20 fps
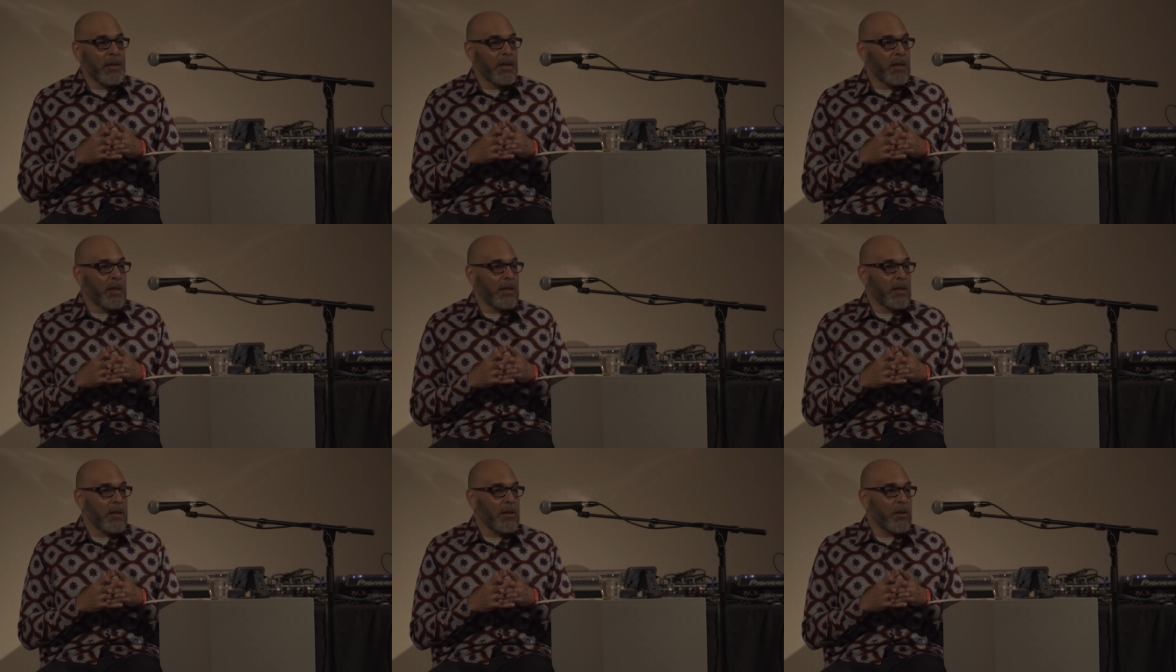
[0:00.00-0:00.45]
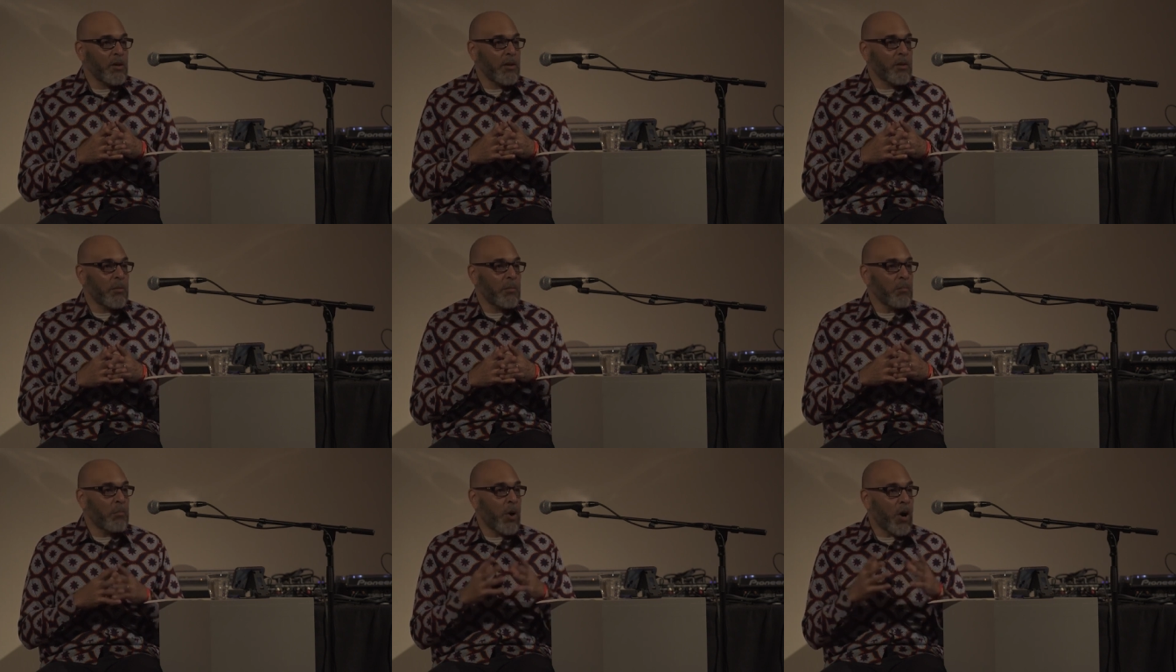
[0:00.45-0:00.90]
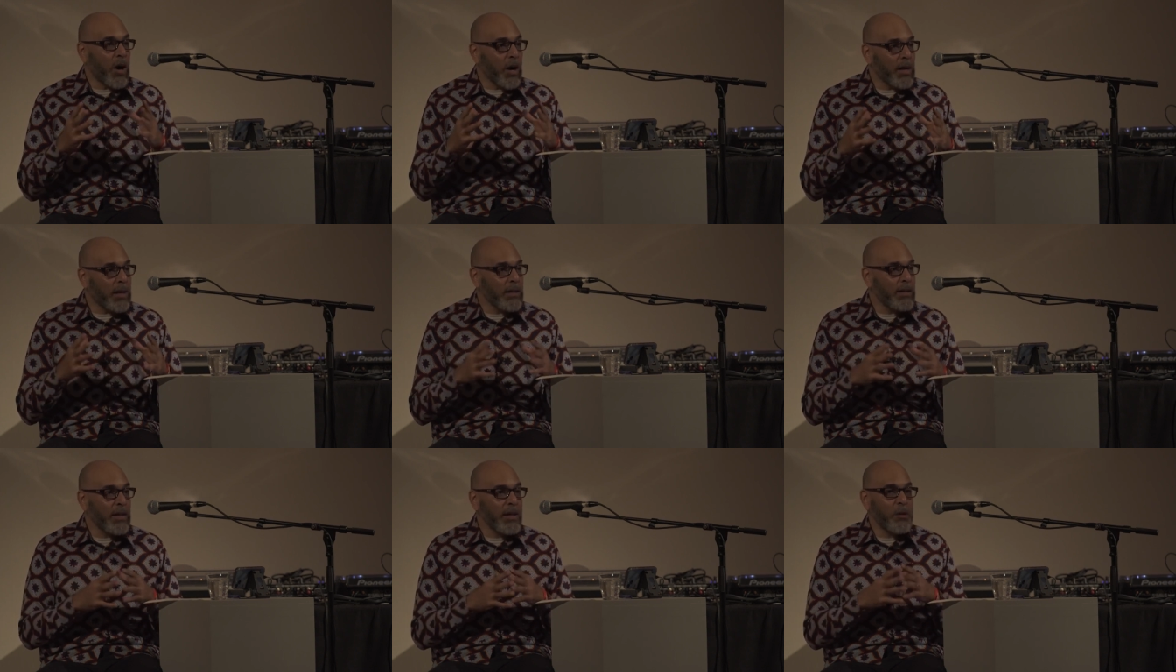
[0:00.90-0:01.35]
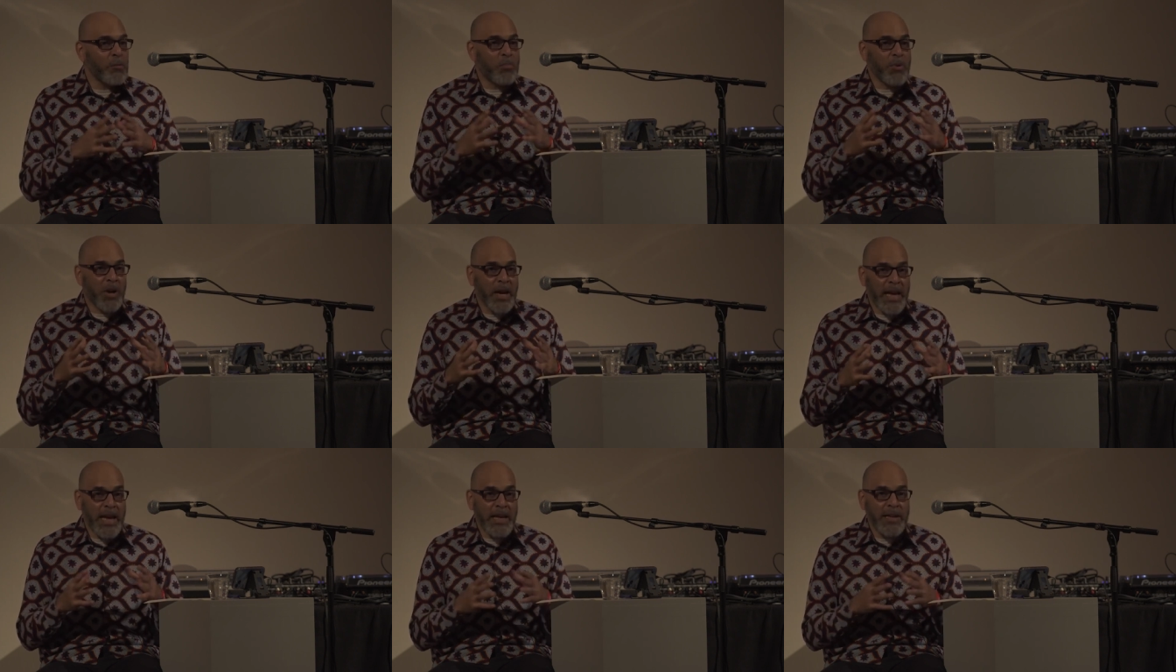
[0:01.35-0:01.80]
uh, marketing,
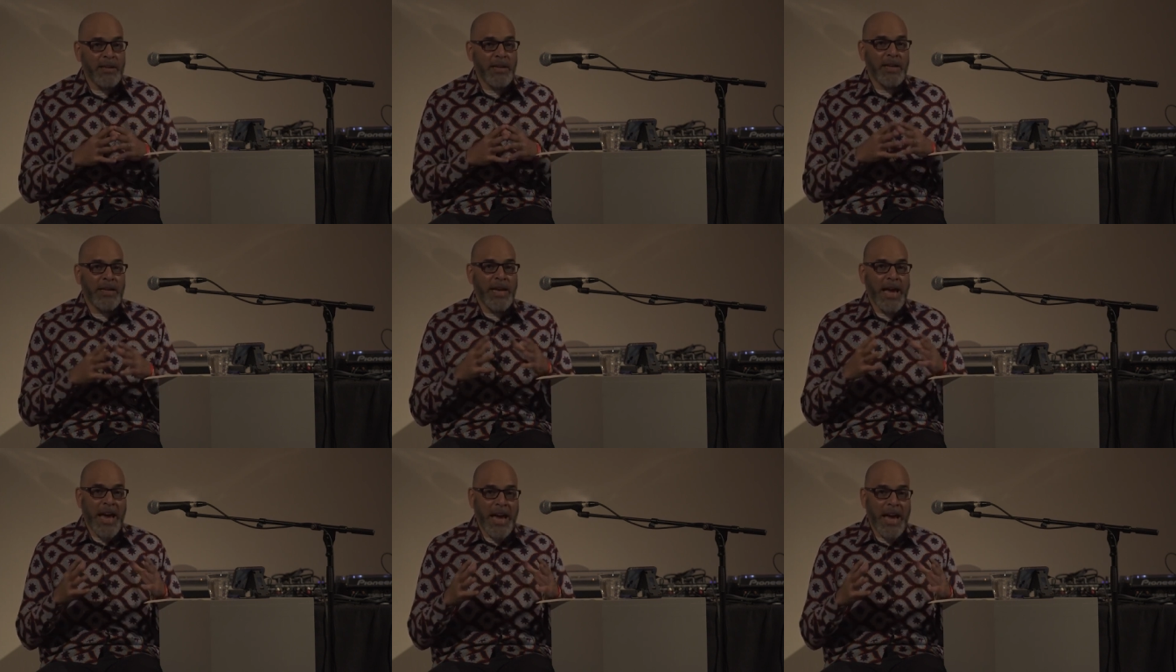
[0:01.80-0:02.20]
branding,